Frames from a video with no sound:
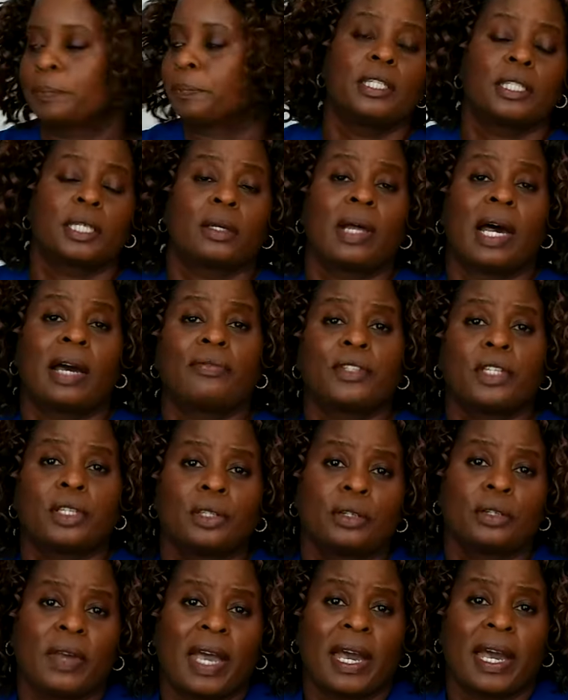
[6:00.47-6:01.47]
So after
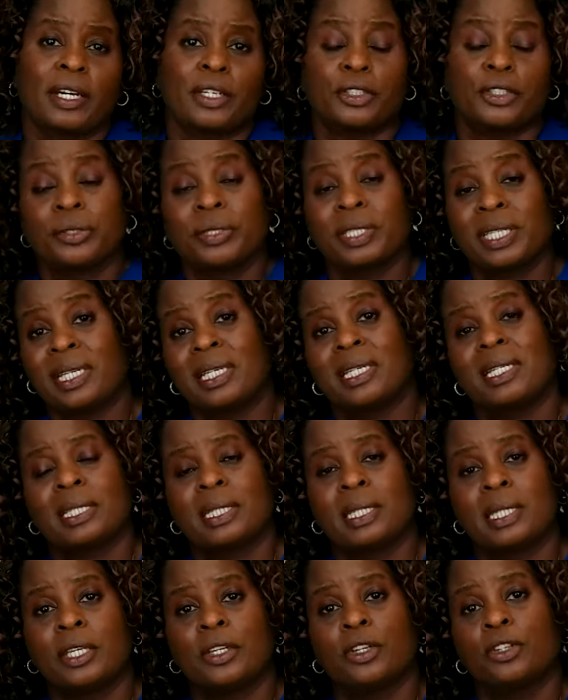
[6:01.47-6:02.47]
you've had your
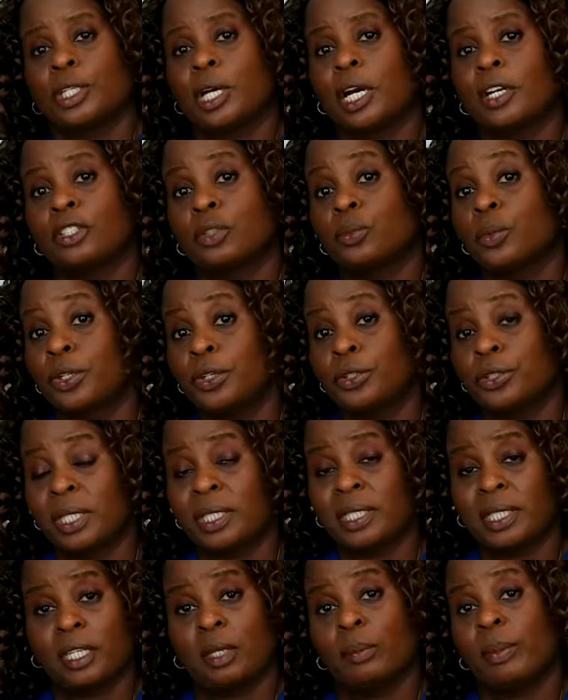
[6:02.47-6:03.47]
D&C, your doctor will usually
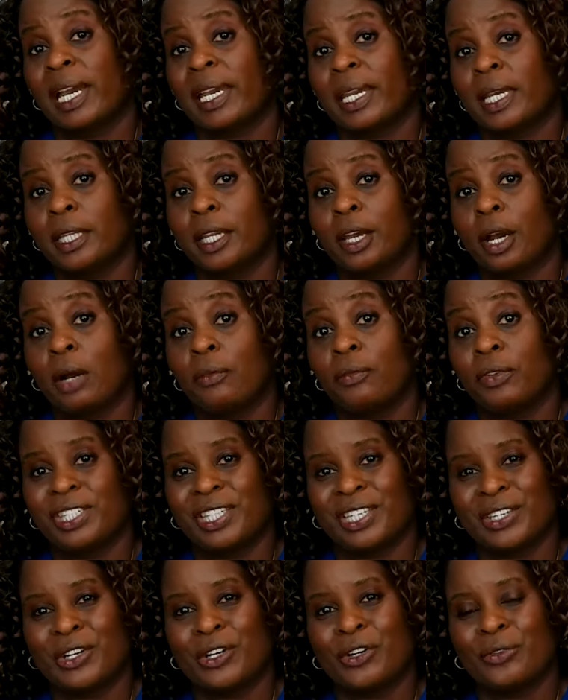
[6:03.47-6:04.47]
see you back in the
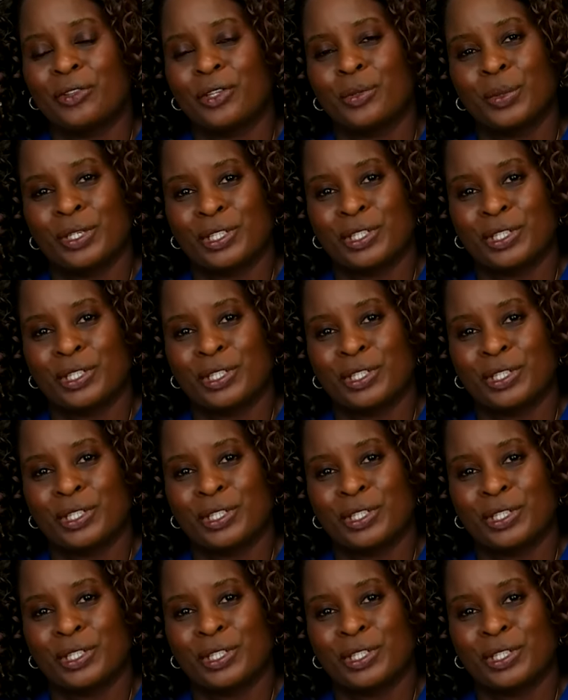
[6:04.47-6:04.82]
office and go over the